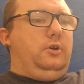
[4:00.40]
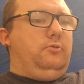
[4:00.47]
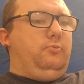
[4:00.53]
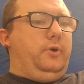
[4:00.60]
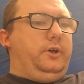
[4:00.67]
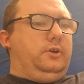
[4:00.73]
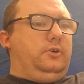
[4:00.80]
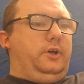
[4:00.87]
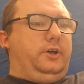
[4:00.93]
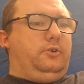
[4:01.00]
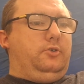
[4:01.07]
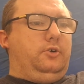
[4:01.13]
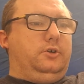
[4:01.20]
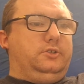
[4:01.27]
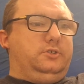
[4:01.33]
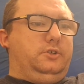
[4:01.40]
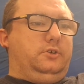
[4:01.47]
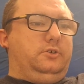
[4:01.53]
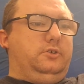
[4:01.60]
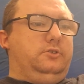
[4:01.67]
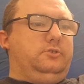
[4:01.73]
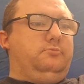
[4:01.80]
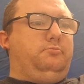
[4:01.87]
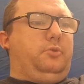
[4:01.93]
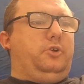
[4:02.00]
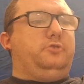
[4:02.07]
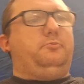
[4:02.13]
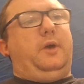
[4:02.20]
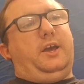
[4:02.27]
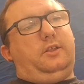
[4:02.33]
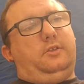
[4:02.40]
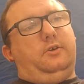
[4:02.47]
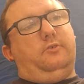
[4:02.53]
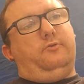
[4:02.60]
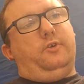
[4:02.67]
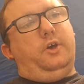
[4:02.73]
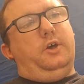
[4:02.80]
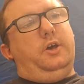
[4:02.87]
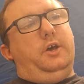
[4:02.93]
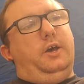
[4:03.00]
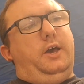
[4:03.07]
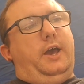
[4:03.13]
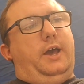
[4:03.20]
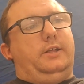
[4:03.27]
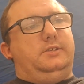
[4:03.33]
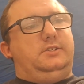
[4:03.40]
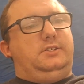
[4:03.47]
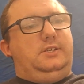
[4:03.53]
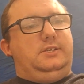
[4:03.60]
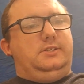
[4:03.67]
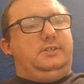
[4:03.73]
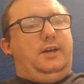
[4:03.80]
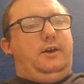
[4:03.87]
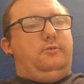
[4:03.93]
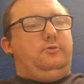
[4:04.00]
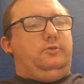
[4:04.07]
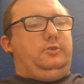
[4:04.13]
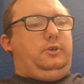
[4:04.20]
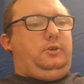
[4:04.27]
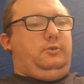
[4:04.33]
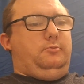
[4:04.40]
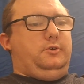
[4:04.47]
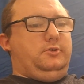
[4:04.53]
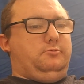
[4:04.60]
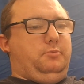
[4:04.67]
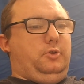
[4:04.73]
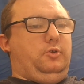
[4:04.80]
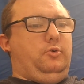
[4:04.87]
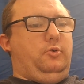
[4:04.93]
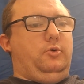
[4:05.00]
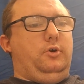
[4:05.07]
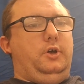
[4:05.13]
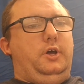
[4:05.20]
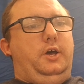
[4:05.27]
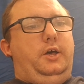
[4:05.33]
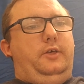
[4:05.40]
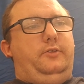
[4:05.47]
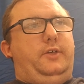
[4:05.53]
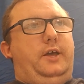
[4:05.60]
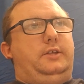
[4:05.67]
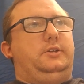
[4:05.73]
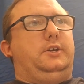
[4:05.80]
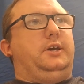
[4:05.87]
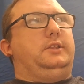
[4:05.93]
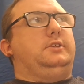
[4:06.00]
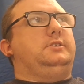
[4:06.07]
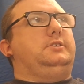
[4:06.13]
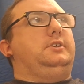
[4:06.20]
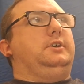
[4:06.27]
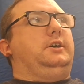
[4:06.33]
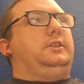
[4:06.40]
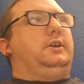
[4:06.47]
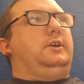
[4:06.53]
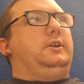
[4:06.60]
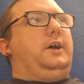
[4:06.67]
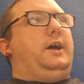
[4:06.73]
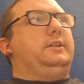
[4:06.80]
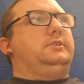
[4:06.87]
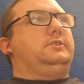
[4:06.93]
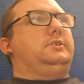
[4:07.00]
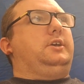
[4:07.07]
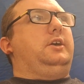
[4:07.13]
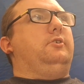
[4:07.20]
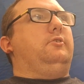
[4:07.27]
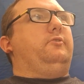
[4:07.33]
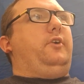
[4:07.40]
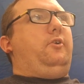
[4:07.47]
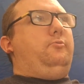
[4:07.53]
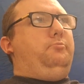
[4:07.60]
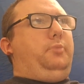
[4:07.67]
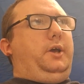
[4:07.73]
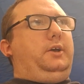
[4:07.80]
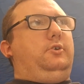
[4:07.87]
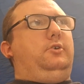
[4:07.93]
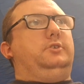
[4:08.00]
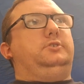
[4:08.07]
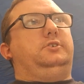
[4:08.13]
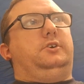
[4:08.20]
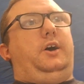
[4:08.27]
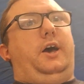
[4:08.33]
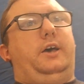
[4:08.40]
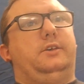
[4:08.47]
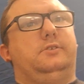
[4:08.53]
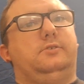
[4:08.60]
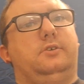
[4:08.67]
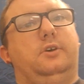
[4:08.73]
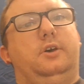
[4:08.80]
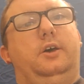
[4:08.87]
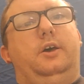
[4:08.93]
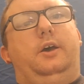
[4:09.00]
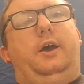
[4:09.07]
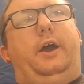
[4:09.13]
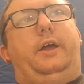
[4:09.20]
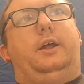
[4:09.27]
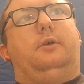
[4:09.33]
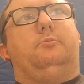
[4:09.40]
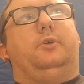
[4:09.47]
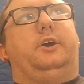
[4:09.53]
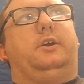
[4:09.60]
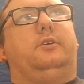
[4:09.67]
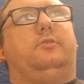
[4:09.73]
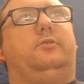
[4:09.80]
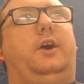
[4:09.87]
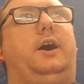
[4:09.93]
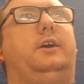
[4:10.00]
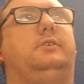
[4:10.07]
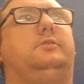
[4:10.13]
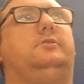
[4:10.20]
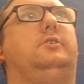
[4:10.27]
when like Godzilla's perspective and sees down on the humans below, then you get to see like the grand scale of how big Godzilla is. And I'm like, that